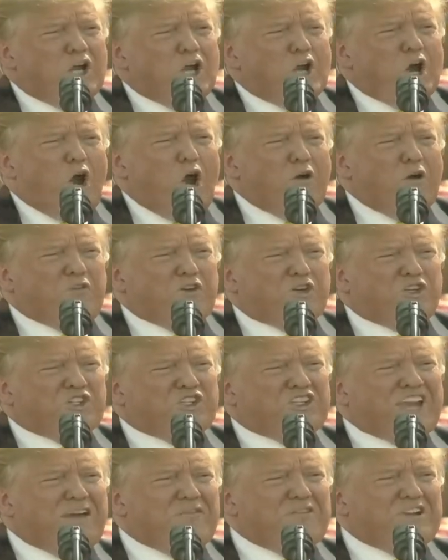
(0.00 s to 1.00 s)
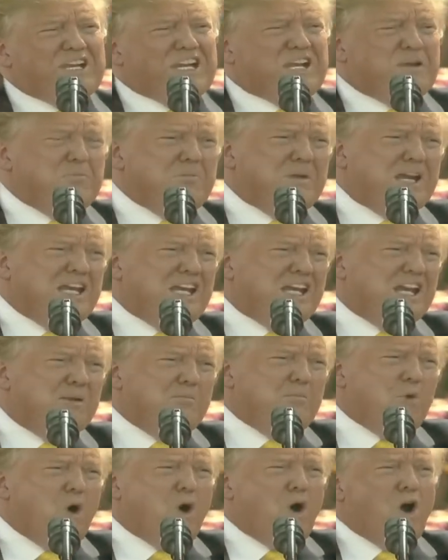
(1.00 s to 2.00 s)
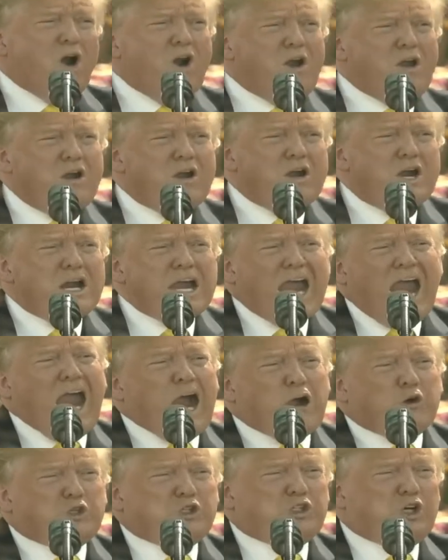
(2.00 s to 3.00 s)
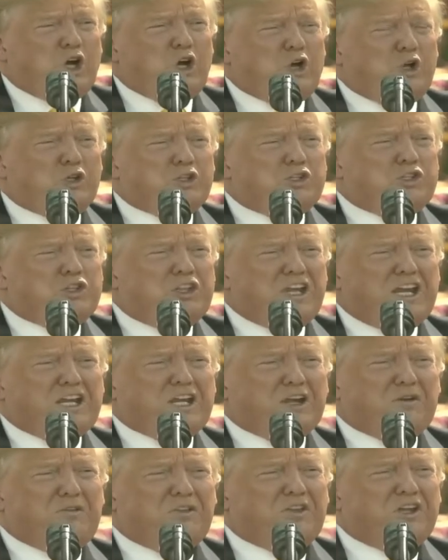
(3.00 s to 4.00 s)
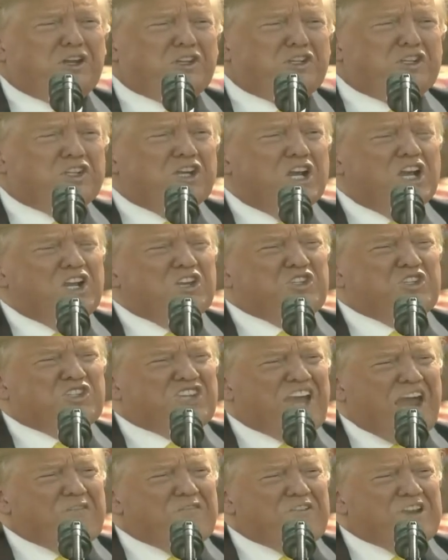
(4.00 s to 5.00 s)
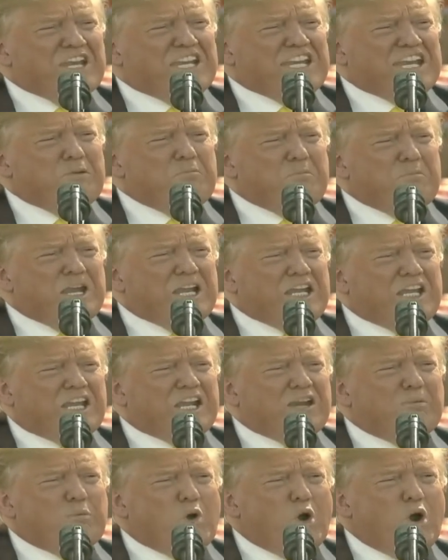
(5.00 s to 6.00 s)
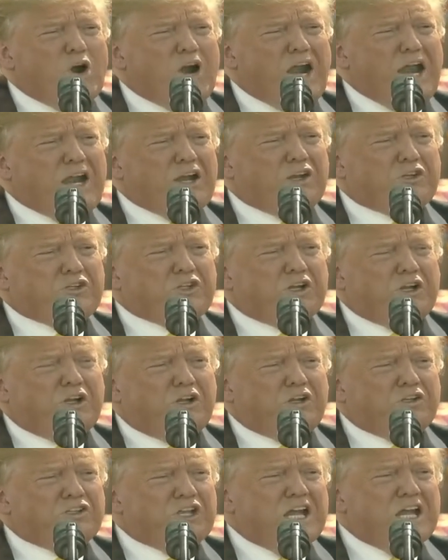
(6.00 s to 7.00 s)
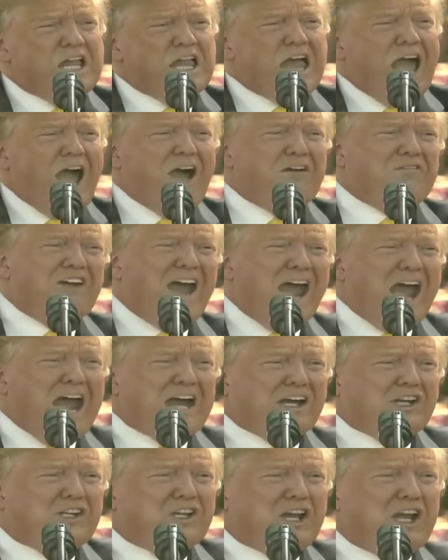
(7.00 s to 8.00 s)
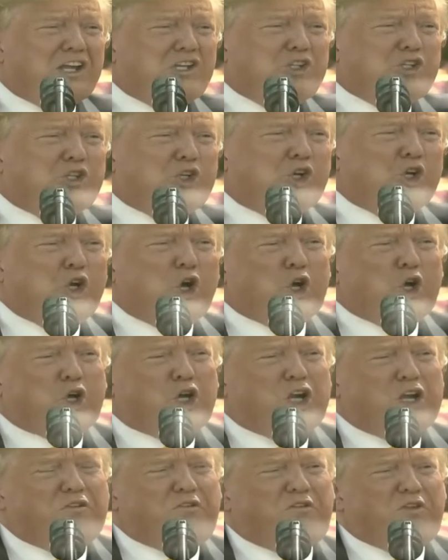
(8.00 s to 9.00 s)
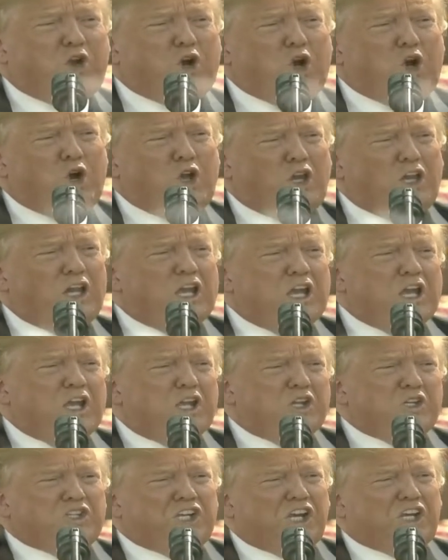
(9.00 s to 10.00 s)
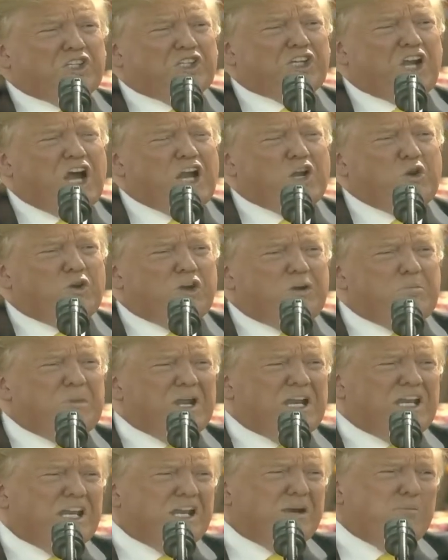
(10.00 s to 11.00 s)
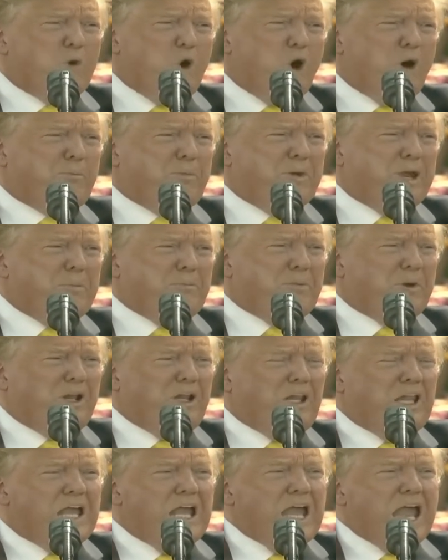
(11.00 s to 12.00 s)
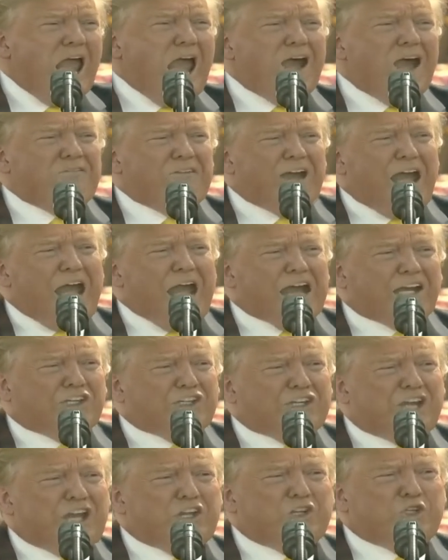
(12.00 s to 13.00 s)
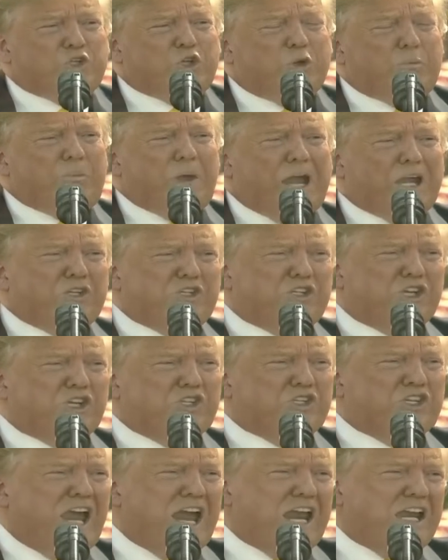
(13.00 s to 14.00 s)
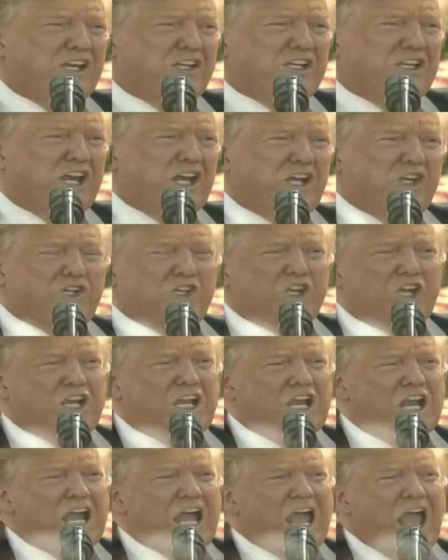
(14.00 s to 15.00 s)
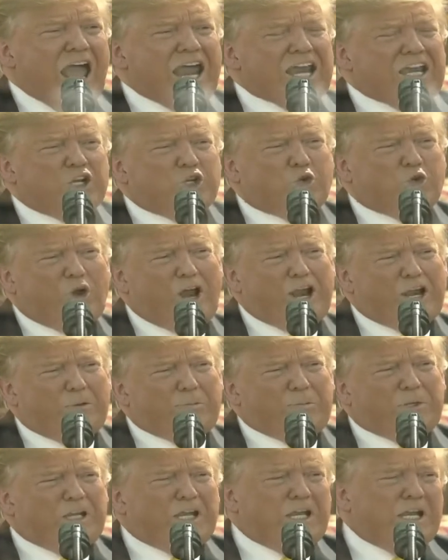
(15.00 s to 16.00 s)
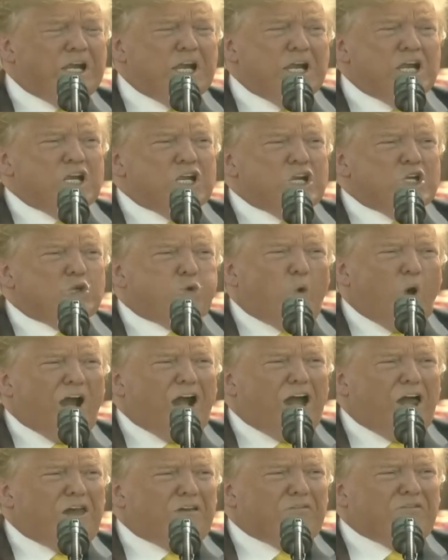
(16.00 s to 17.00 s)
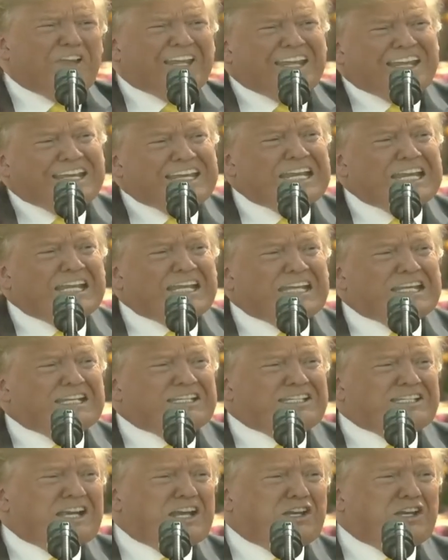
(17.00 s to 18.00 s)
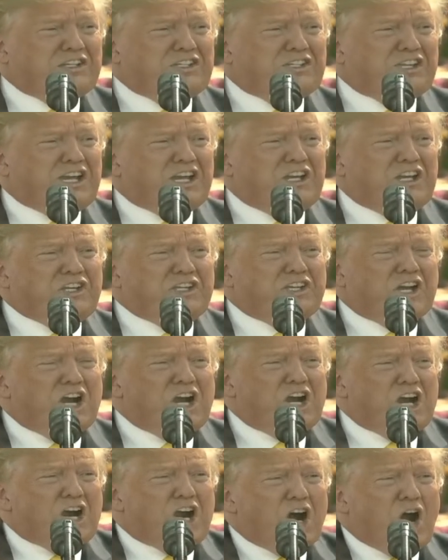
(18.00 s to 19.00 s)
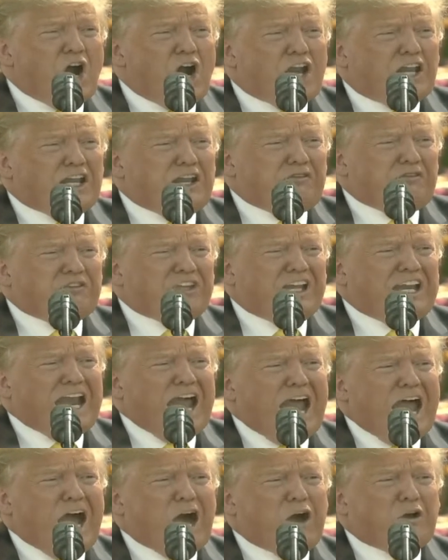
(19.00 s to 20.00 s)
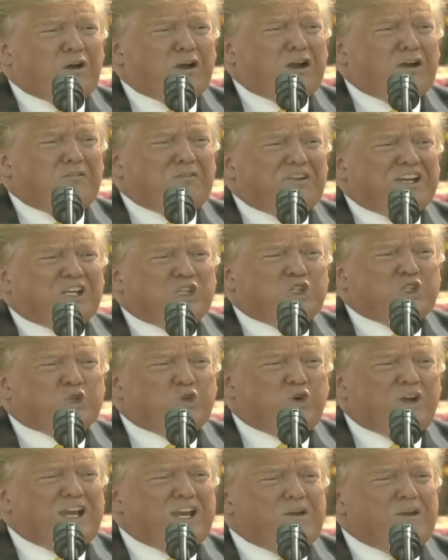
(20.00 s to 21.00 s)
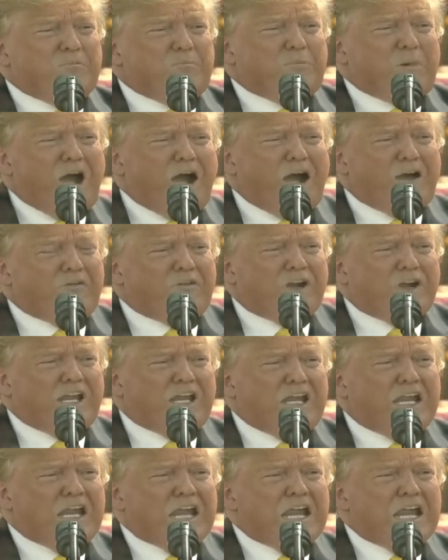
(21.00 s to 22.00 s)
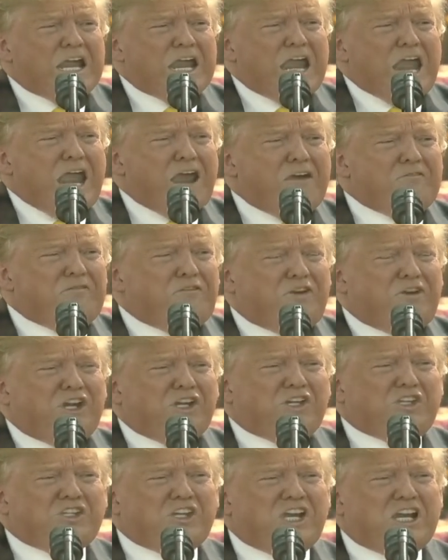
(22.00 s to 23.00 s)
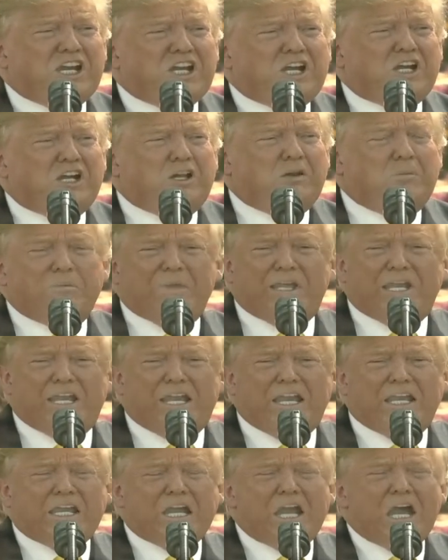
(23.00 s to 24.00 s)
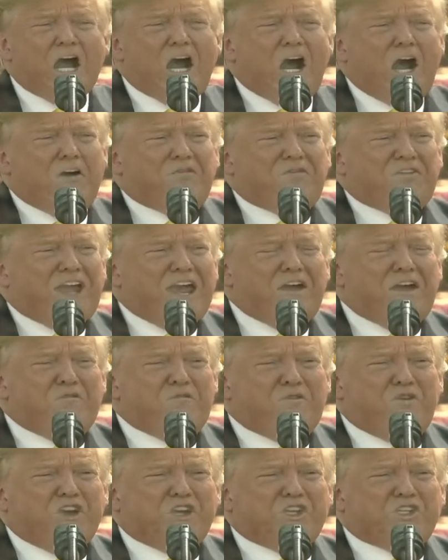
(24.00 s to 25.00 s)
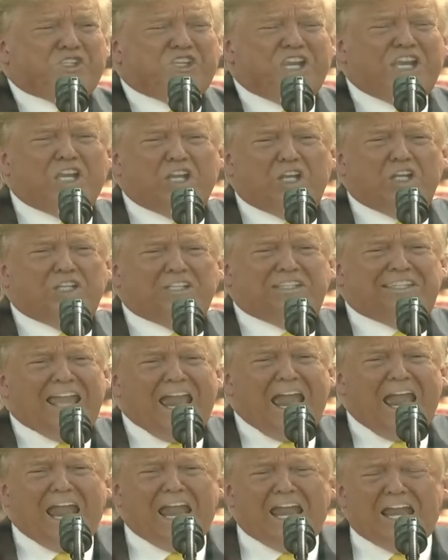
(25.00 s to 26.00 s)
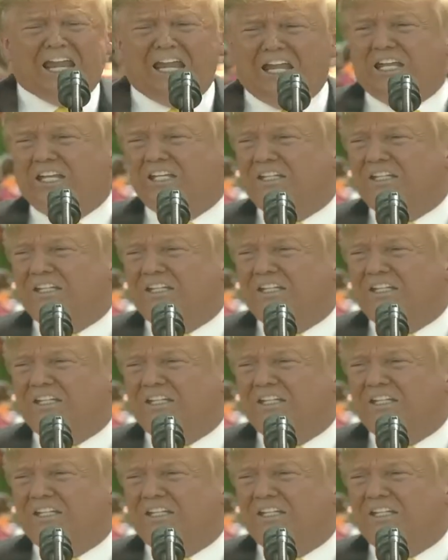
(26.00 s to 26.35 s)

Over 70 million more households, think of this, 70 million more households have access to cooking fuel. 600 million more people have access to basic sanitation, and incredibly, 12 Indian citizens are lifted out of extreme poverty every single minute of every single day.